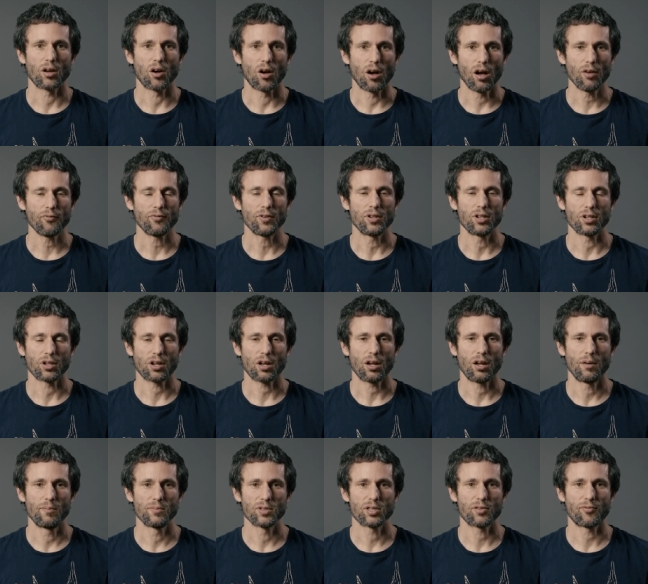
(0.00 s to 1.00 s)
often
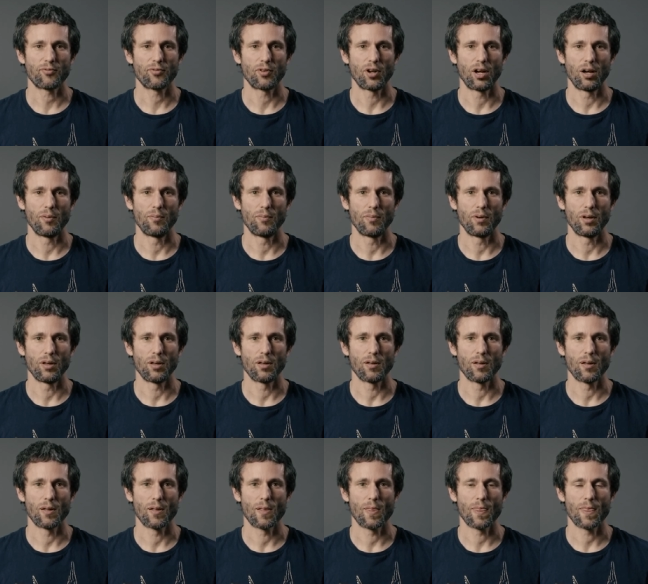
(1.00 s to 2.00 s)
comes from
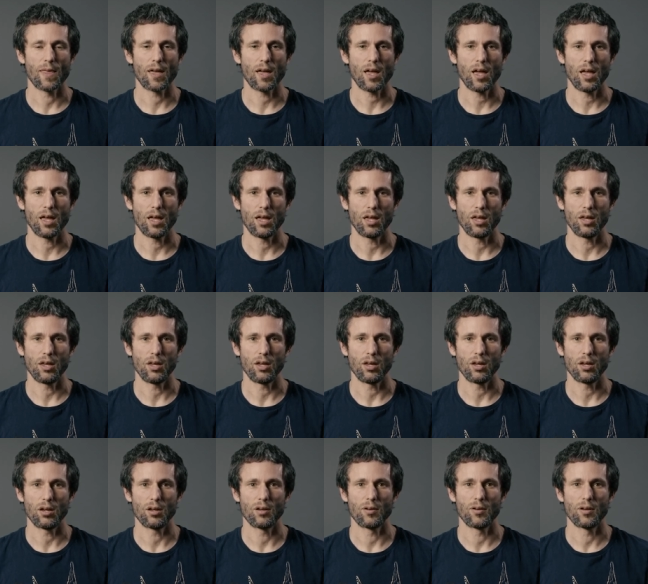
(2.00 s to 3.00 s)

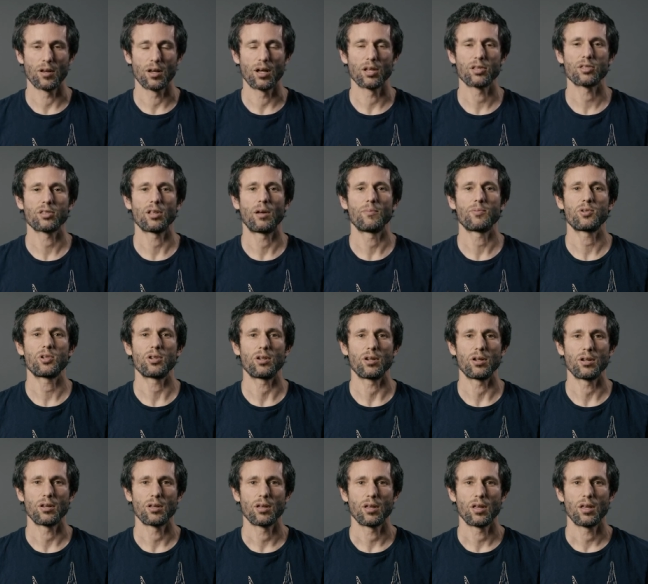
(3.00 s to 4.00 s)
an
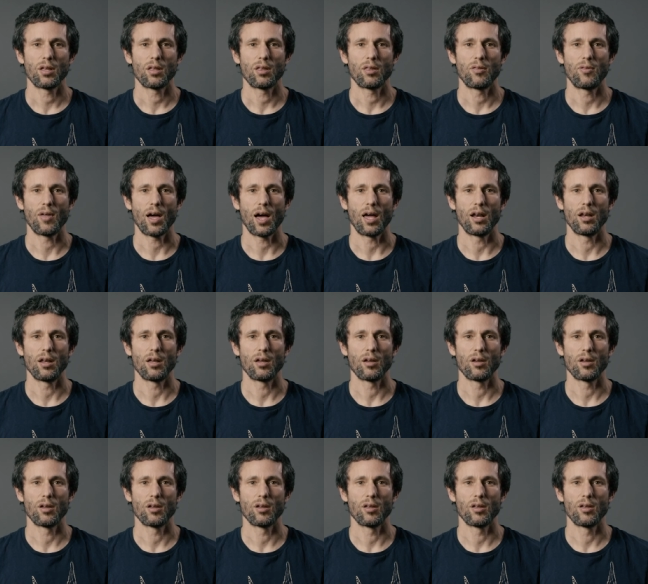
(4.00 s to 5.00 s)
assumption that
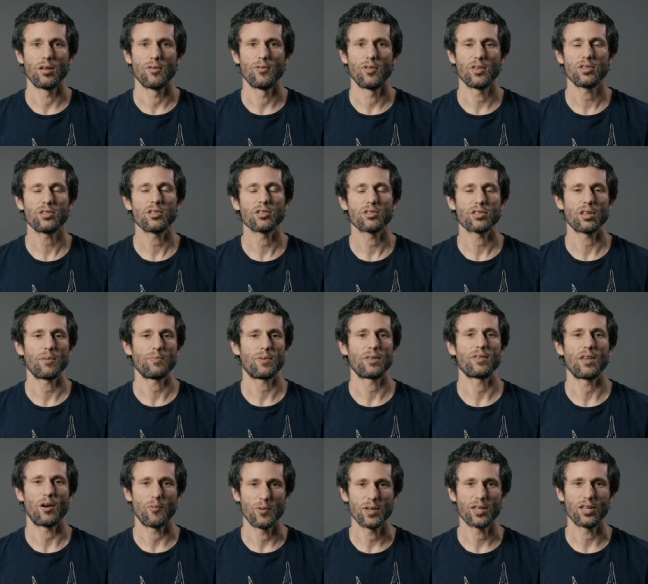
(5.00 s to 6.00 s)
this is
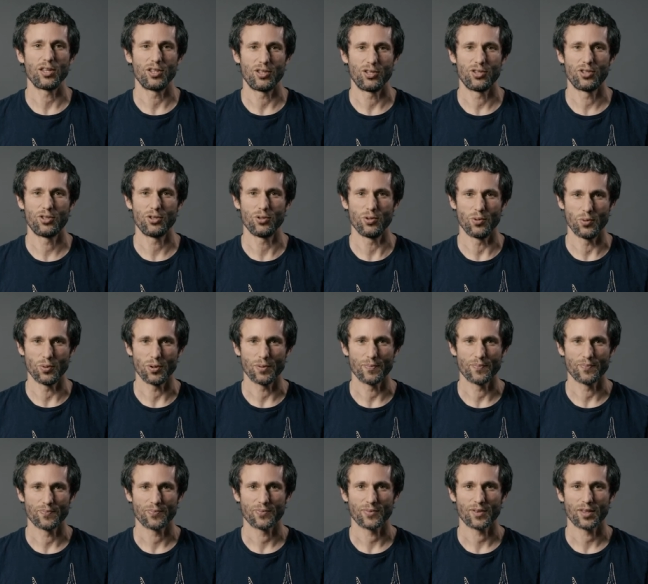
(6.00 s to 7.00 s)
something that we can do
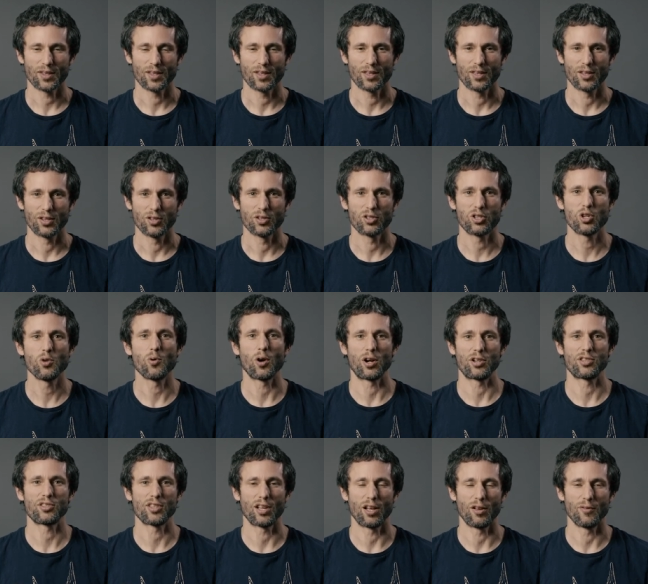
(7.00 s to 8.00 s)
to
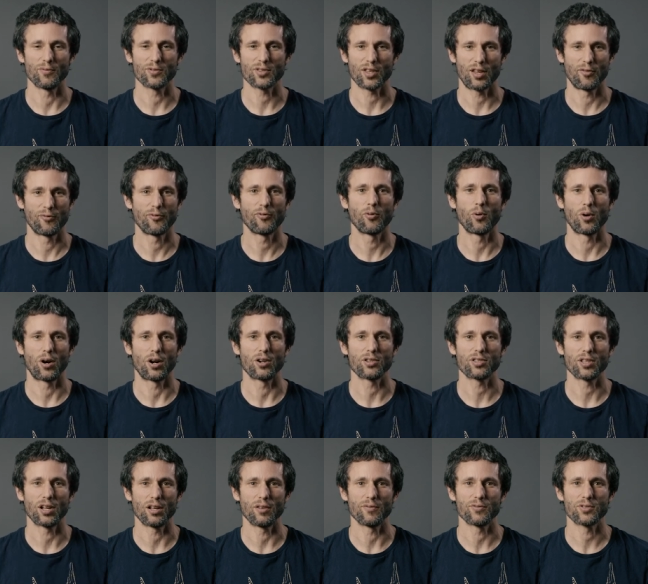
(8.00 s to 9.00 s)
ourselves and for
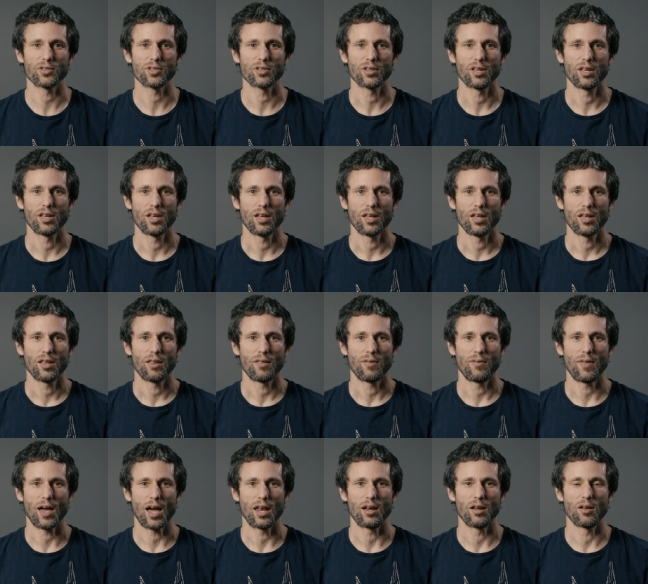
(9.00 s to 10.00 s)
ourselves,
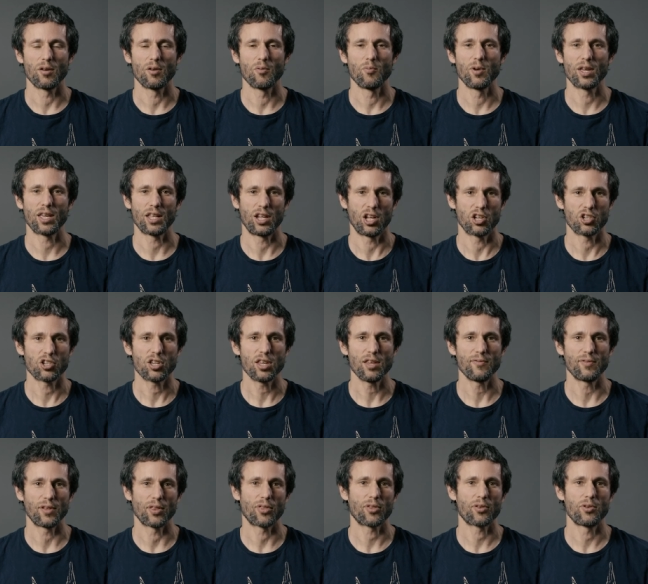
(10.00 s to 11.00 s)
that we can
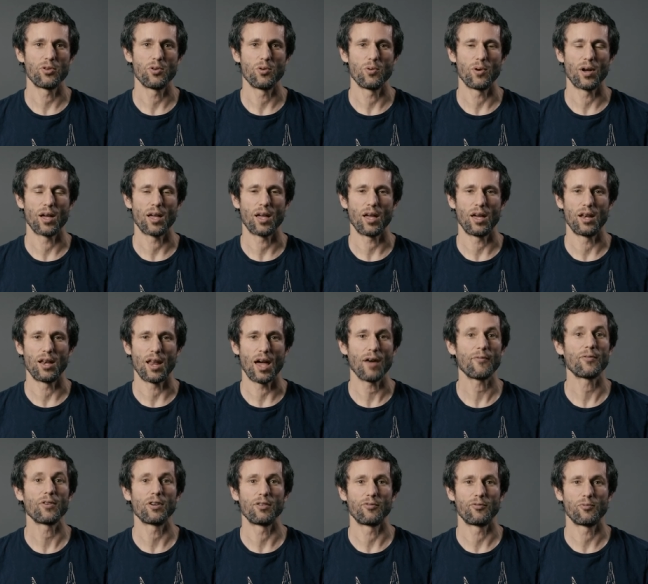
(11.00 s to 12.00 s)
achieve it through an
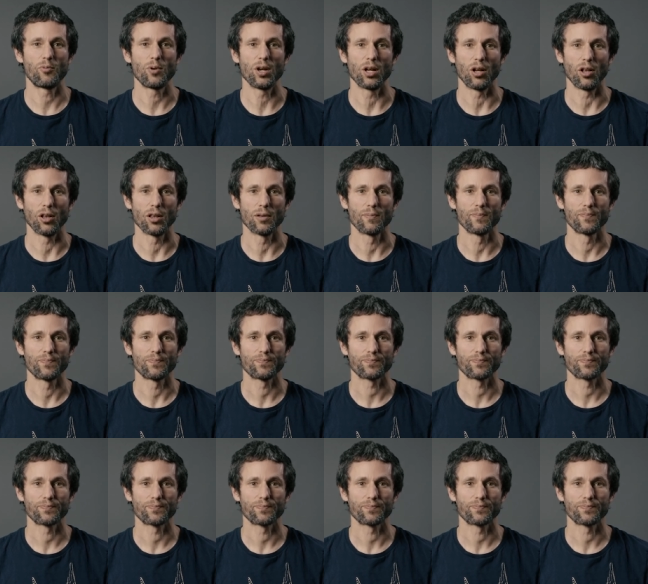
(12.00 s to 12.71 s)
effort of will.